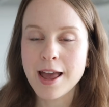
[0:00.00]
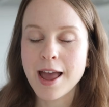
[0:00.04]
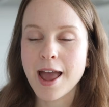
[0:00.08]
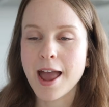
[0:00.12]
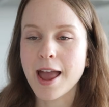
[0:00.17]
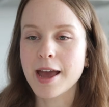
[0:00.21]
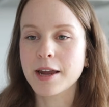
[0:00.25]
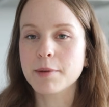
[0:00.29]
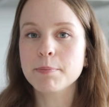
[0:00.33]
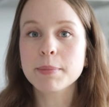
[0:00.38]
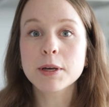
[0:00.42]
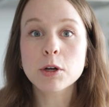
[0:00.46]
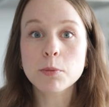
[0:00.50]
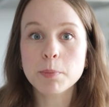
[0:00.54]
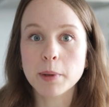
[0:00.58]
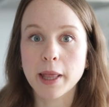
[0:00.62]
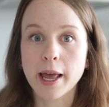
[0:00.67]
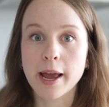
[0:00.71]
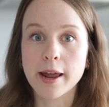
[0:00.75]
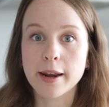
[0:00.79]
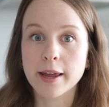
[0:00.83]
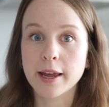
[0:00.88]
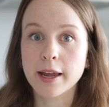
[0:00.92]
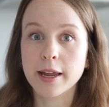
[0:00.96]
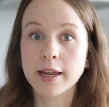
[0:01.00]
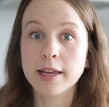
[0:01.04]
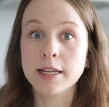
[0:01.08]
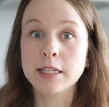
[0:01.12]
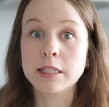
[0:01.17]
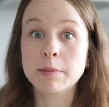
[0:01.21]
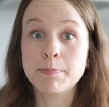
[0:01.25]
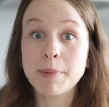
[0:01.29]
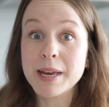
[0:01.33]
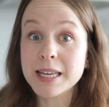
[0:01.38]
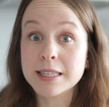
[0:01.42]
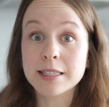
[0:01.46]
And meal planning
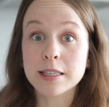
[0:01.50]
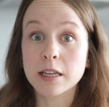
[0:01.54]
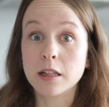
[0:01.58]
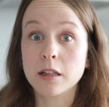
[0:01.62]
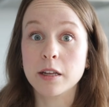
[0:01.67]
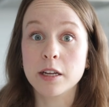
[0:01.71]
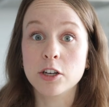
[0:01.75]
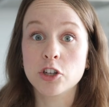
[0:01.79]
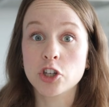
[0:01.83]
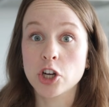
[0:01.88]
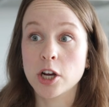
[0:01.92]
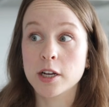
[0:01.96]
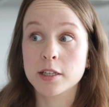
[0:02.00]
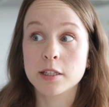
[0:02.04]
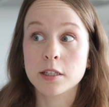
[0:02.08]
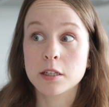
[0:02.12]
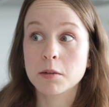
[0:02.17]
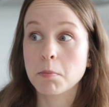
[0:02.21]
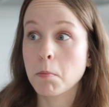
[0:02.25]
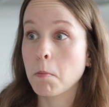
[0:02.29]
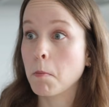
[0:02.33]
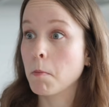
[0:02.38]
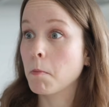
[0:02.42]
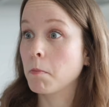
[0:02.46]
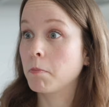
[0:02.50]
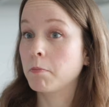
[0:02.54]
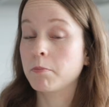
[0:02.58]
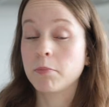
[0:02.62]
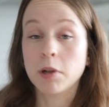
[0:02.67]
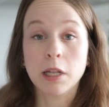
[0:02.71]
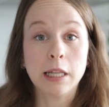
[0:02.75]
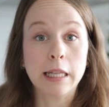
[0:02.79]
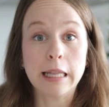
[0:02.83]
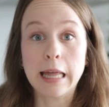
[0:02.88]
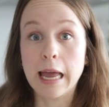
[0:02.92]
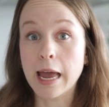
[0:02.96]
is basically just
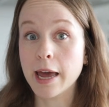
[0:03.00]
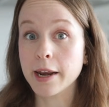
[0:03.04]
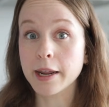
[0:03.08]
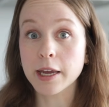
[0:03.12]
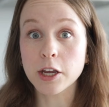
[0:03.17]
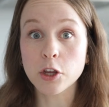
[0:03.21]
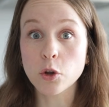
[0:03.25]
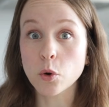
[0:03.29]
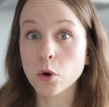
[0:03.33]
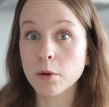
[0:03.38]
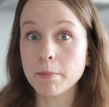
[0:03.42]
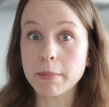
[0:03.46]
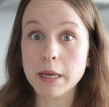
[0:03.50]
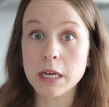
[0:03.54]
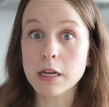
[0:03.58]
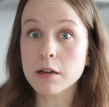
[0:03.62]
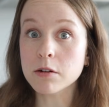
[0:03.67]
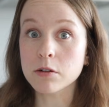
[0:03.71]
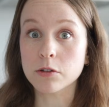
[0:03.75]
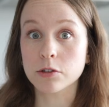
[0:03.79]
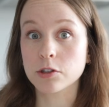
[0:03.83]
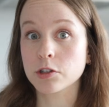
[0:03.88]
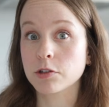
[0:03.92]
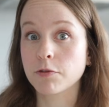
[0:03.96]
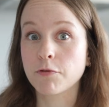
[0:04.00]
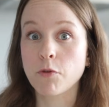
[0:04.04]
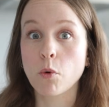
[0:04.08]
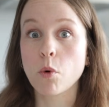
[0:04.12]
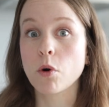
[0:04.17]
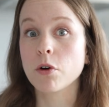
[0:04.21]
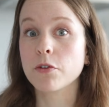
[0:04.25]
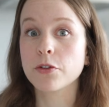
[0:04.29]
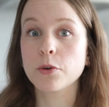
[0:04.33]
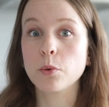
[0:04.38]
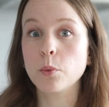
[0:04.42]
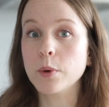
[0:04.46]
planning your meals
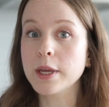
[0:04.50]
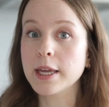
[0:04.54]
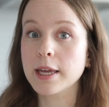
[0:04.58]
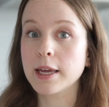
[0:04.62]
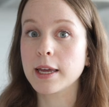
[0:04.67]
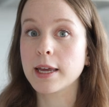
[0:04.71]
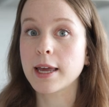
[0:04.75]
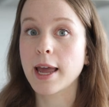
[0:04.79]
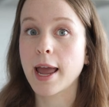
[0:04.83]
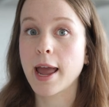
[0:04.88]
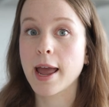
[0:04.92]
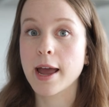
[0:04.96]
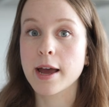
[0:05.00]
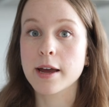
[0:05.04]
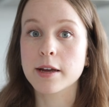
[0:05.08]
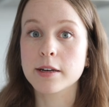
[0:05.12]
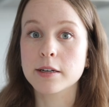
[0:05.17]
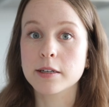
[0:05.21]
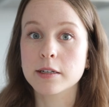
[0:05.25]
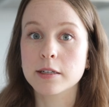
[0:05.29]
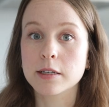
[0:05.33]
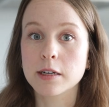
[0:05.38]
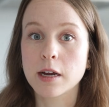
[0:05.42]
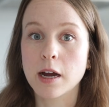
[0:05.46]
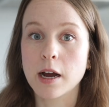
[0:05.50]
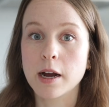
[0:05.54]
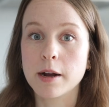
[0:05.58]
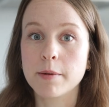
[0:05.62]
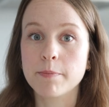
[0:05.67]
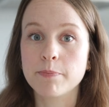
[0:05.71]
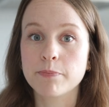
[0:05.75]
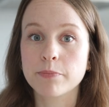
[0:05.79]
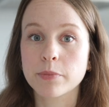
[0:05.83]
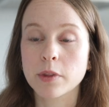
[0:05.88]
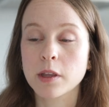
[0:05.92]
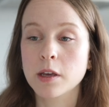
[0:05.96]
for the week
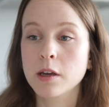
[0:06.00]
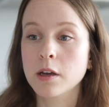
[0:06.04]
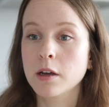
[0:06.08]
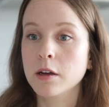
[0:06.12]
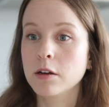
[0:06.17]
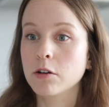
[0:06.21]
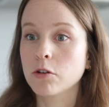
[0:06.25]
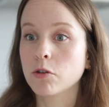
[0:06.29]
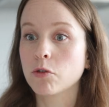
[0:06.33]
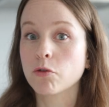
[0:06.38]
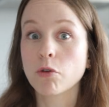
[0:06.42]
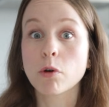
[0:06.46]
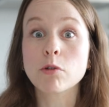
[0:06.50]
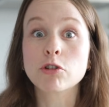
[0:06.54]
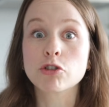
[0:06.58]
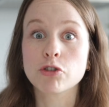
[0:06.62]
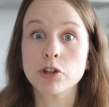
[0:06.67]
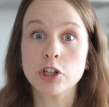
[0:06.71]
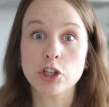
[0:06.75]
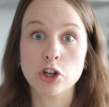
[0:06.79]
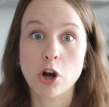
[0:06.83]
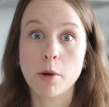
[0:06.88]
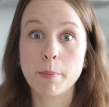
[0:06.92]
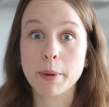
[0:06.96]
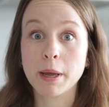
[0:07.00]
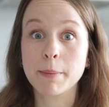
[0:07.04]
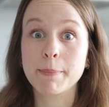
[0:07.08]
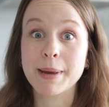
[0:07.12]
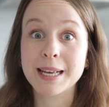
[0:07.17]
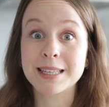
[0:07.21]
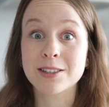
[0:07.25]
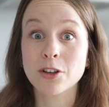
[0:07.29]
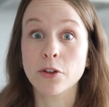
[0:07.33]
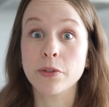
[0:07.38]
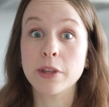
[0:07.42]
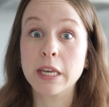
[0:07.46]
and grocery shopping
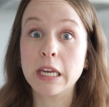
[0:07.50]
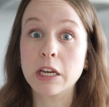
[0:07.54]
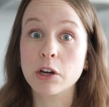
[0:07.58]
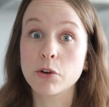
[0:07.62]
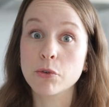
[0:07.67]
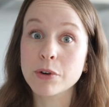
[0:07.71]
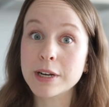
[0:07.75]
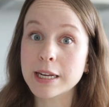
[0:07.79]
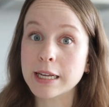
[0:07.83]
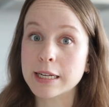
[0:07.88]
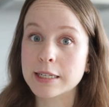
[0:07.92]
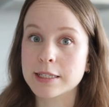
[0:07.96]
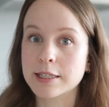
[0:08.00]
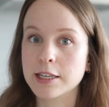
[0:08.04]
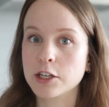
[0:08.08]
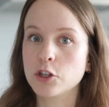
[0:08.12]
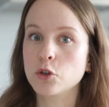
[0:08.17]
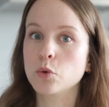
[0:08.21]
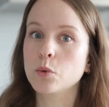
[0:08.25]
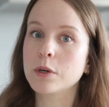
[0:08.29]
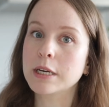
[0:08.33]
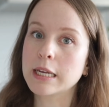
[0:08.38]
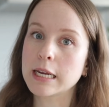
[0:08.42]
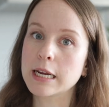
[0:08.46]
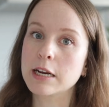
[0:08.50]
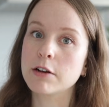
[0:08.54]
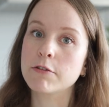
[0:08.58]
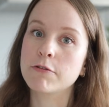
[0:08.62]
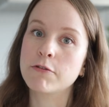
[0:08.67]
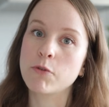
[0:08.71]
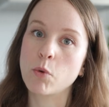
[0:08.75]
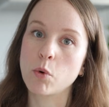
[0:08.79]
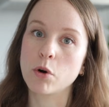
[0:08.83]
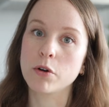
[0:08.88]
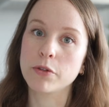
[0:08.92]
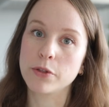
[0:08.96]
based on the ingredients that you need
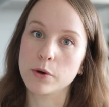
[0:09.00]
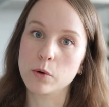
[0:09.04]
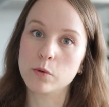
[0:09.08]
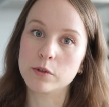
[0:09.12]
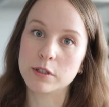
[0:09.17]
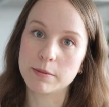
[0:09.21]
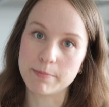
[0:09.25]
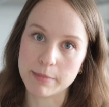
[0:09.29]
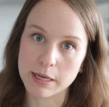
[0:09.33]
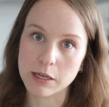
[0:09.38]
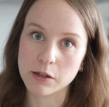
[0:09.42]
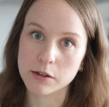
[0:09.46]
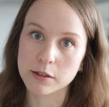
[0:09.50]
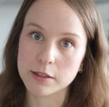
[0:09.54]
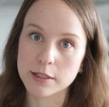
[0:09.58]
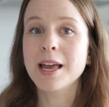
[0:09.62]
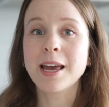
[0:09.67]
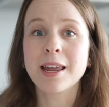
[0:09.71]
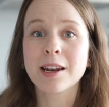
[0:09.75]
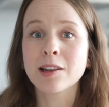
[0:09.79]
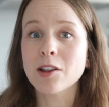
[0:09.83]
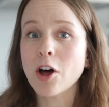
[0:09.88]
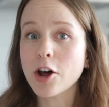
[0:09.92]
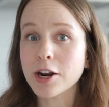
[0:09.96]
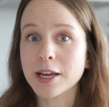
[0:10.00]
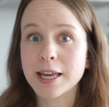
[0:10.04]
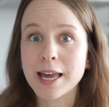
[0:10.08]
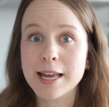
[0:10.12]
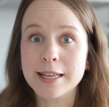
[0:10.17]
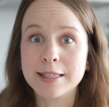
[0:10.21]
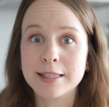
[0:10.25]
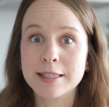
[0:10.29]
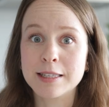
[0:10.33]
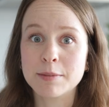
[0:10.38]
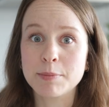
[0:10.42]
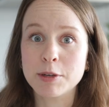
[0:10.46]
for those meals. In a lot of
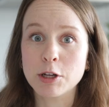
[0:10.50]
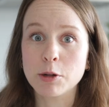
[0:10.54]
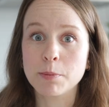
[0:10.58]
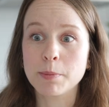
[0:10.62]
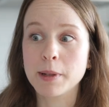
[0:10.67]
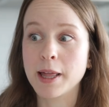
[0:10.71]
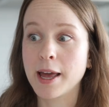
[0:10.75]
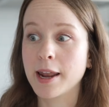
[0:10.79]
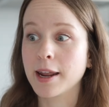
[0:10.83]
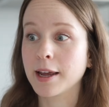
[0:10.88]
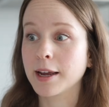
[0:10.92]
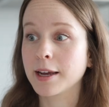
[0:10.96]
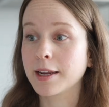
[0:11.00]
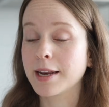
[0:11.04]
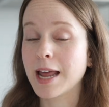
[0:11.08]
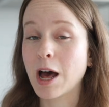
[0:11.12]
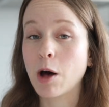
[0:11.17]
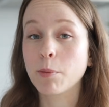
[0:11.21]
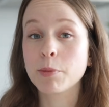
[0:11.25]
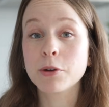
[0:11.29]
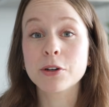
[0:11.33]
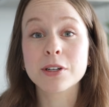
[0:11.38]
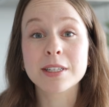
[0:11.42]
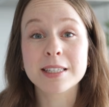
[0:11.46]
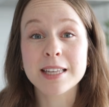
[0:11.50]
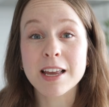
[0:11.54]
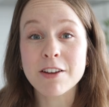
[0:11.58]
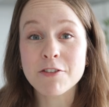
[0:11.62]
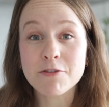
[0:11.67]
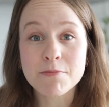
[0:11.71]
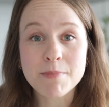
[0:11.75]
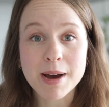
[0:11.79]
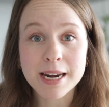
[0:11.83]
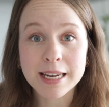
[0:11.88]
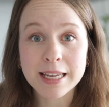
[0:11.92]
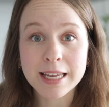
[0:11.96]
cases, meal planning can help you to
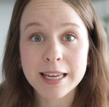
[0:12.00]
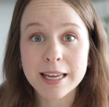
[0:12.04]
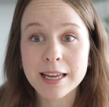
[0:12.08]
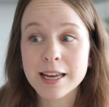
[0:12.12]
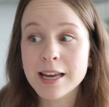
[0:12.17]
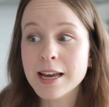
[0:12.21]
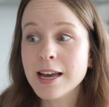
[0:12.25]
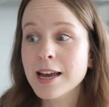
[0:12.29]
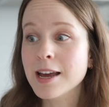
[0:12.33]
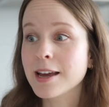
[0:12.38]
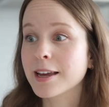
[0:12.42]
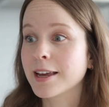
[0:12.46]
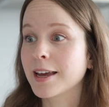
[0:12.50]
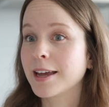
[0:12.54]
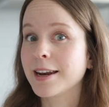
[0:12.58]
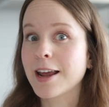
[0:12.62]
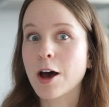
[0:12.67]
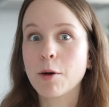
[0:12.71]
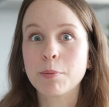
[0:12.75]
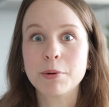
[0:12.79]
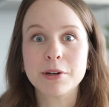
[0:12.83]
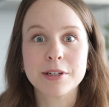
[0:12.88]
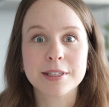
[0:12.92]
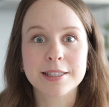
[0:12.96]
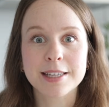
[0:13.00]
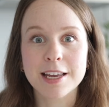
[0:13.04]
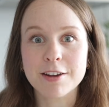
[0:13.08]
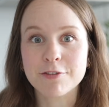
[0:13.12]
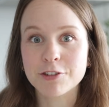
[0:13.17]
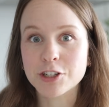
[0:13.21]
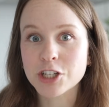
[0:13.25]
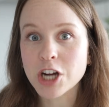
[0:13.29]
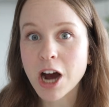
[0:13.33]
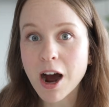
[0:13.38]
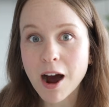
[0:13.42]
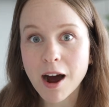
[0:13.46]
save money, can help you to
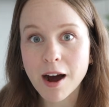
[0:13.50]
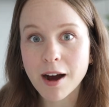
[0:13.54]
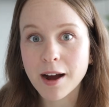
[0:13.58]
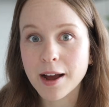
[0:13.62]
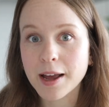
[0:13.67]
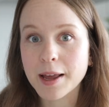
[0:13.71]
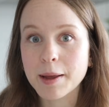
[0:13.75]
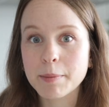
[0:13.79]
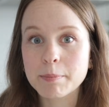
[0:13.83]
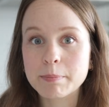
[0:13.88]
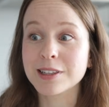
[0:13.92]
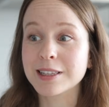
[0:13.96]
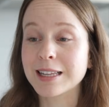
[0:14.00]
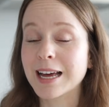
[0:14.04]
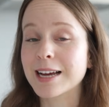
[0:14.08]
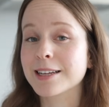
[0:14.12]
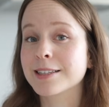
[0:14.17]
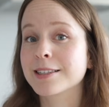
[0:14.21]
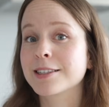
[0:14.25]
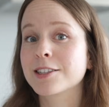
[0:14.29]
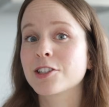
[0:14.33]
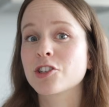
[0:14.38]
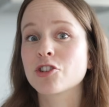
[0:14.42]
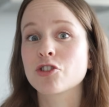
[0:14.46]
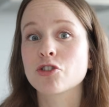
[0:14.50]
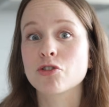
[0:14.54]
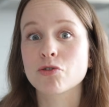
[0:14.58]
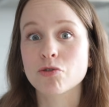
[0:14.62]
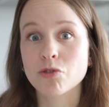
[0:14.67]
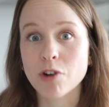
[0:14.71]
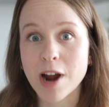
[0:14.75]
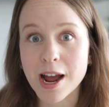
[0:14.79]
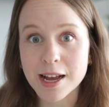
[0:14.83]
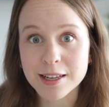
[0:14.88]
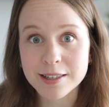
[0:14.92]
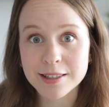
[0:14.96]
save time, less
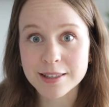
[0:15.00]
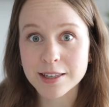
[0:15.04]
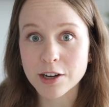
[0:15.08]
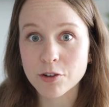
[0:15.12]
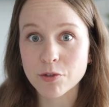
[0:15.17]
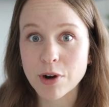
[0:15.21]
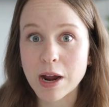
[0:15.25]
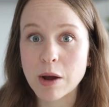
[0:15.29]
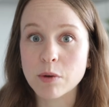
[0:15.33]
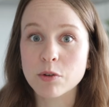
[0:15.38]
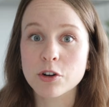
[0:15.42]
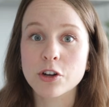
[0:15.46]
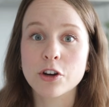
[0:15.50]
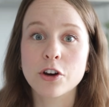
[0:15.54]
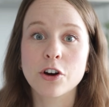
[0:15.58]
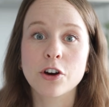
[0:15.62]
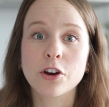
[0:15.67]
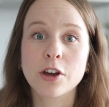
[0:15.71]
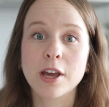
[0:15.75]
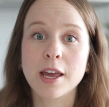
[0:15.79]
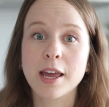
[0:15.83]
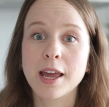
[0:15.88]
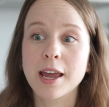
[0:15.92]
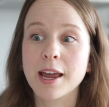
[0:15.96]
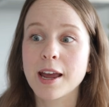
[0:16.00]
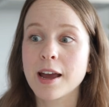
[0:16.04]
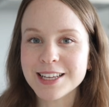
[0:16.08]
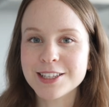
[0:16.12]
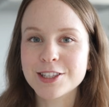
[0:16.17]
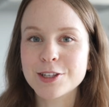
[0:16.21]
stress around cooking.